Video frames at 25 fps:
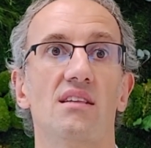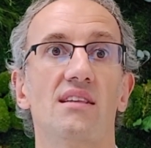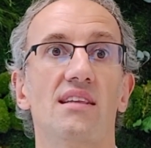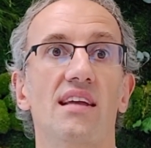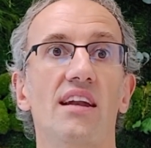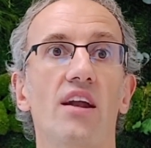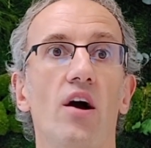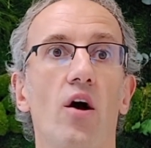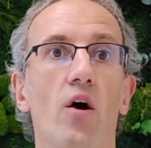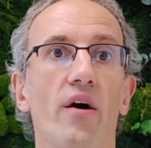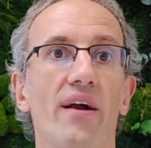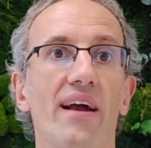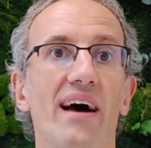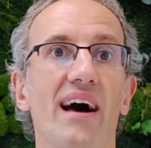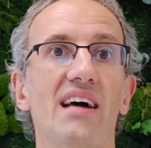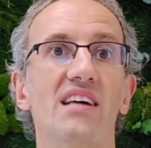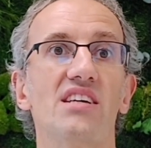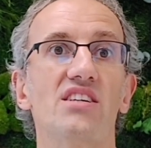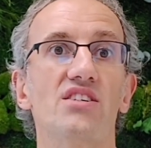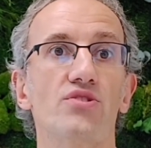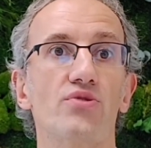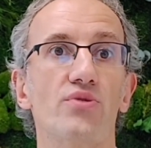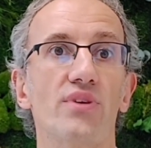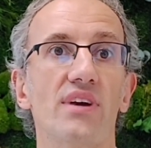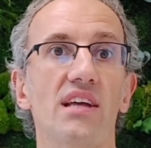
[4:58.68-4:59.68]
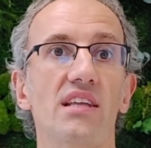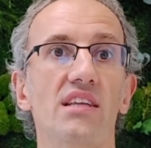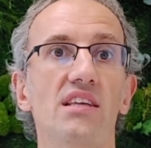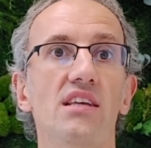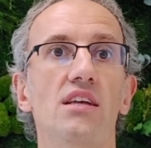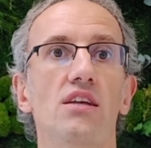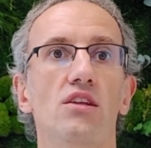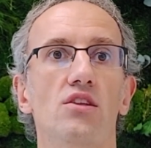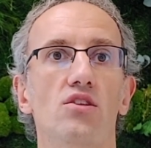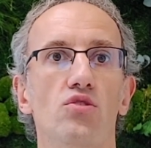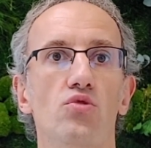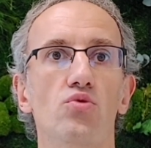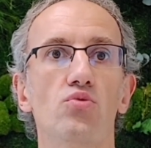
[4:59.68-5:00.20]
De Nora is
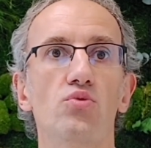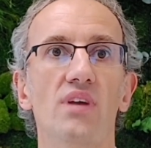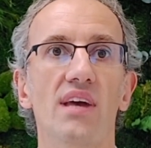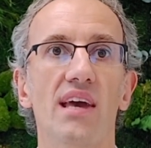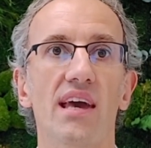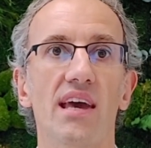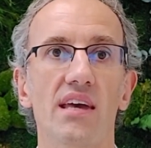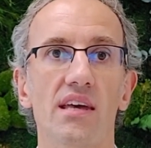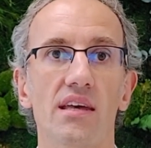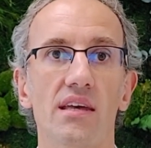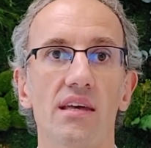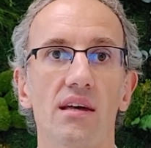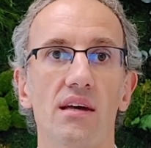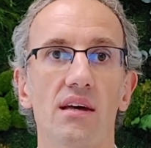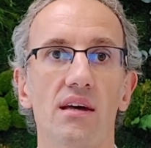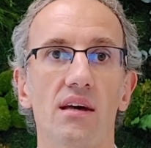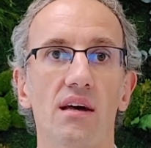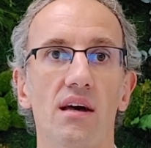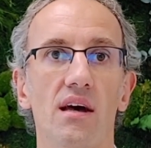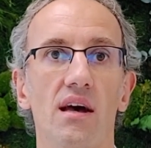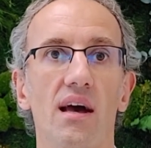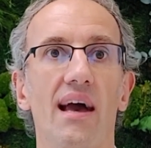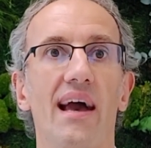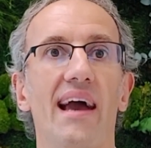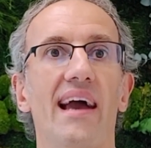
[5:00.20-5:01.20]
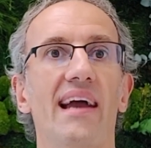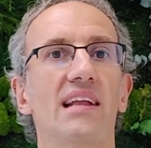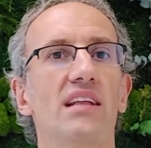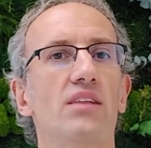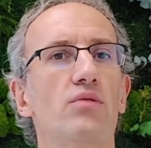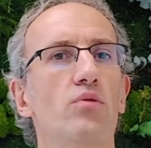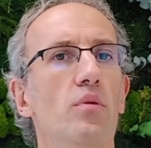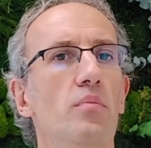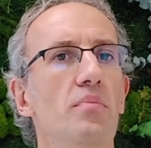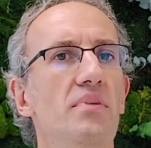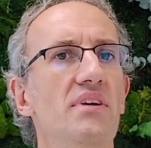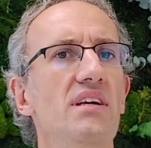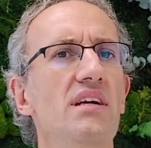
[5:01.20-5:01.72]
ready today, and it
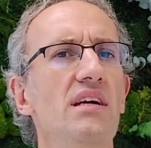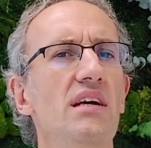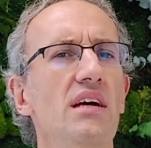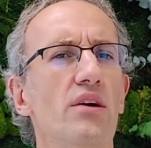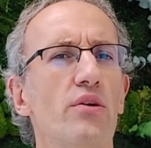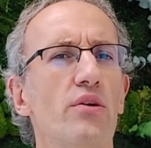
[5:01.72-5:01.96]
will be